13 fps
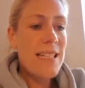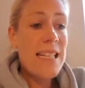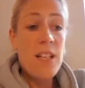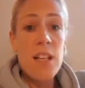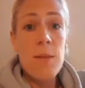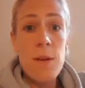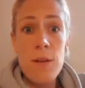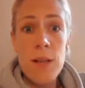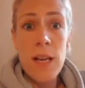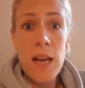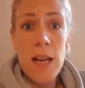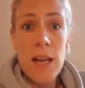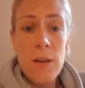didn't
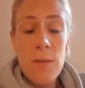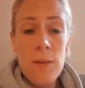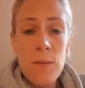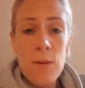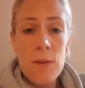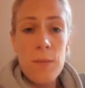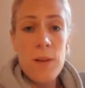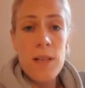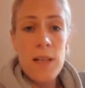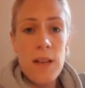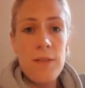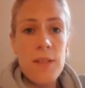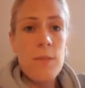communicate with my husband and
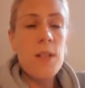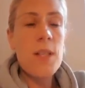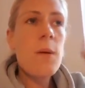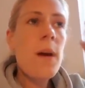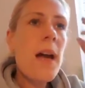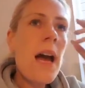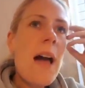left him to it.